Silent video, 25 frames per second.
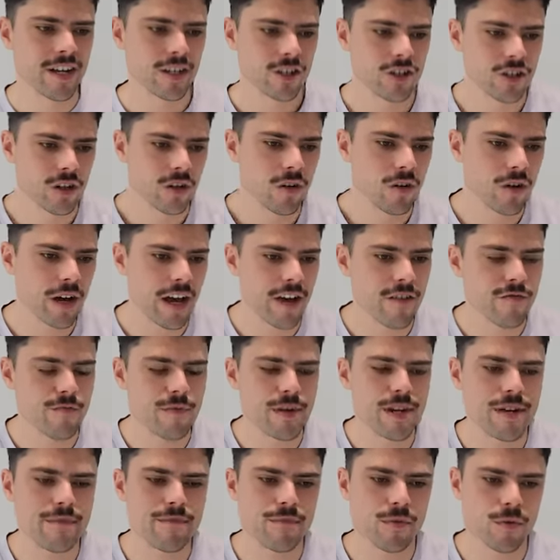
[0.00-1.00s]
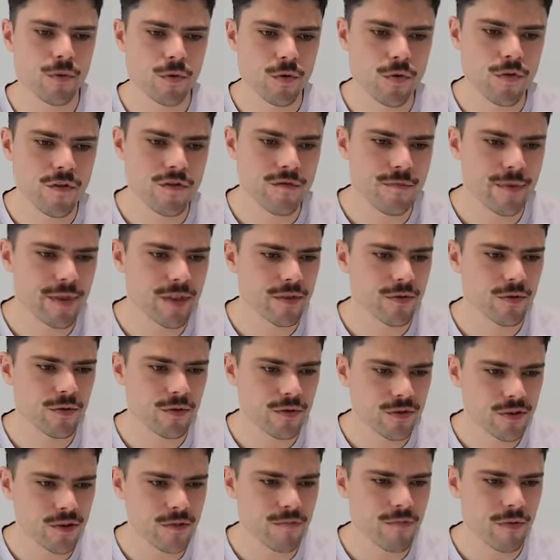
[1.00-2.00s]
Geelong have been improved, but they're
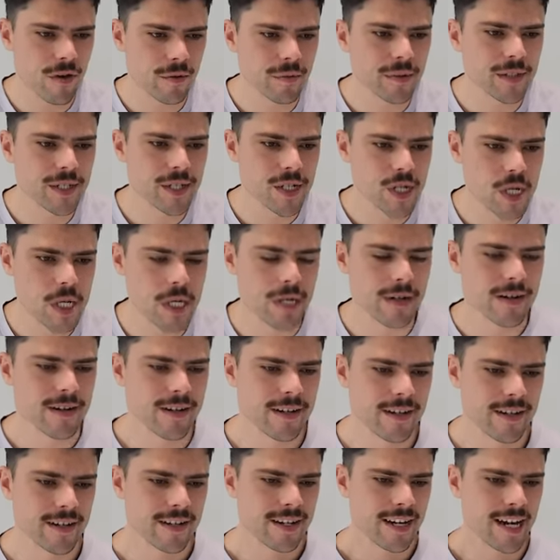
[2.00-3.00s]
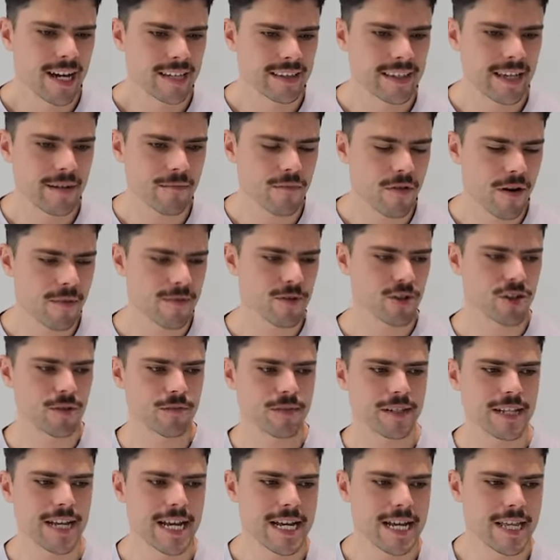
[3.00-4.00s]
also probably not at that
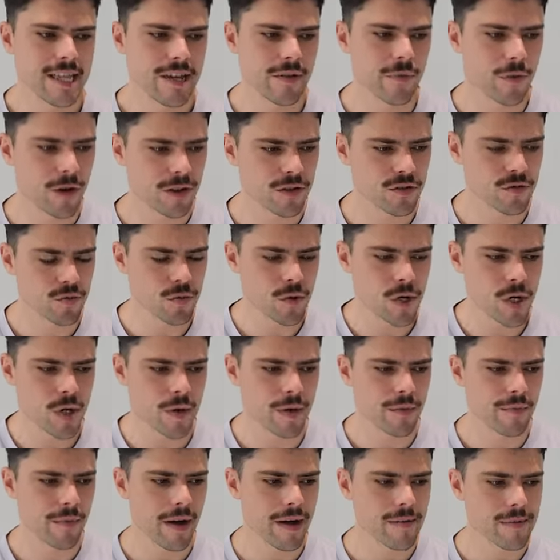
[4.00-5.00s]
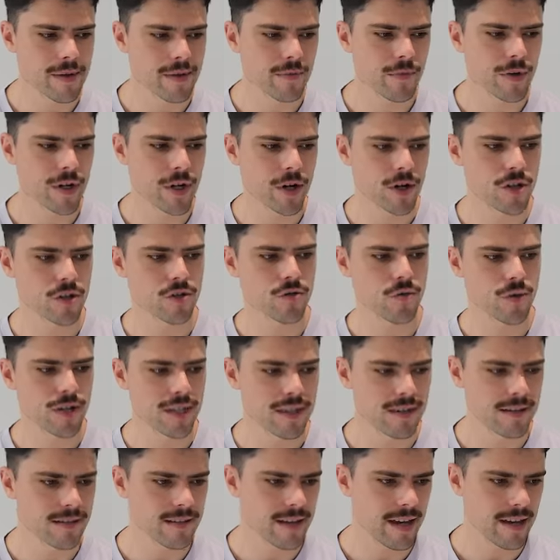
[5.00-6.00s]
premiership standard they once were, and maybe we don't
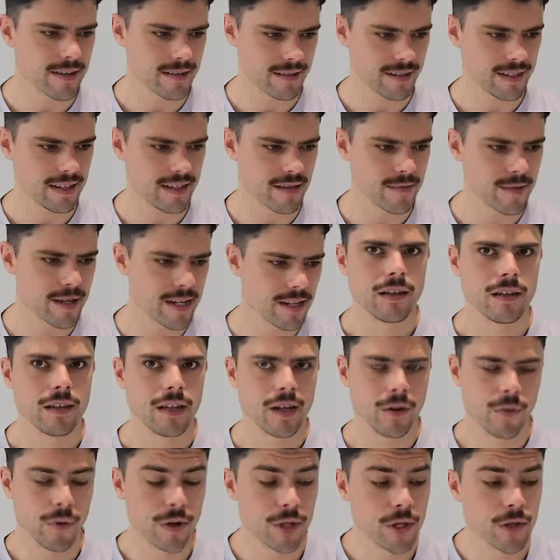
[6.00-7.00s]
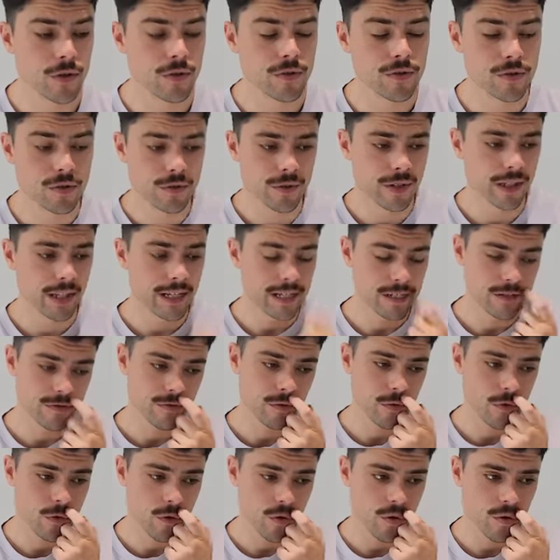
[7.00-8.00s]
treat this as a gimme like we're used to, at least
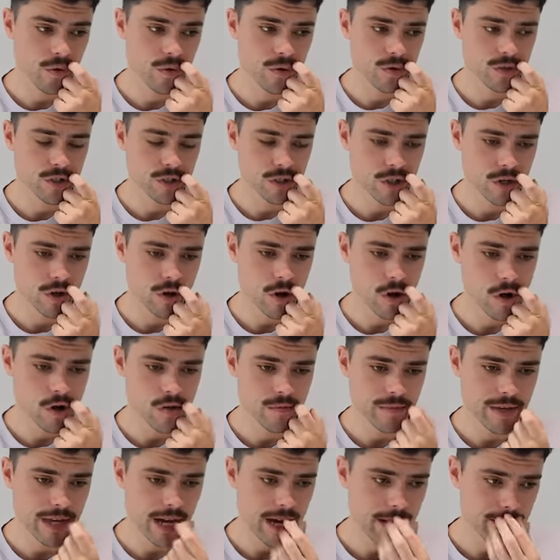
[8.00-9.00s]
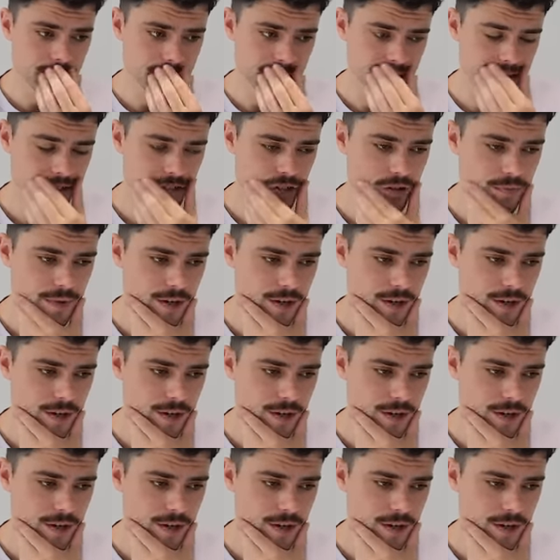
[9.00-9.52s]
for Geelong home games at G M